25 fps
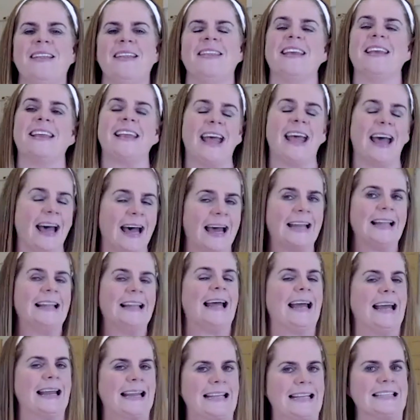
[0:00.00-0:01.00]
the
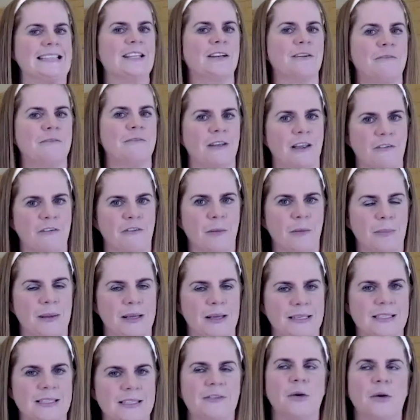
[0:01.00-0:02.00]
Cadillac is their favorite
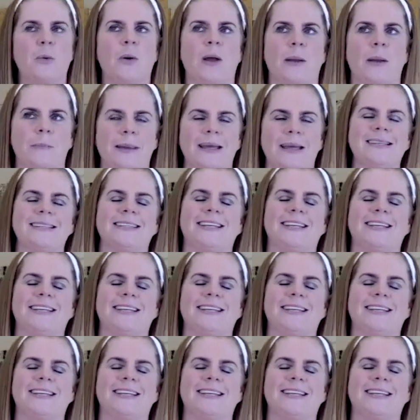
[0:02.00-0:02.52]
piece of equipment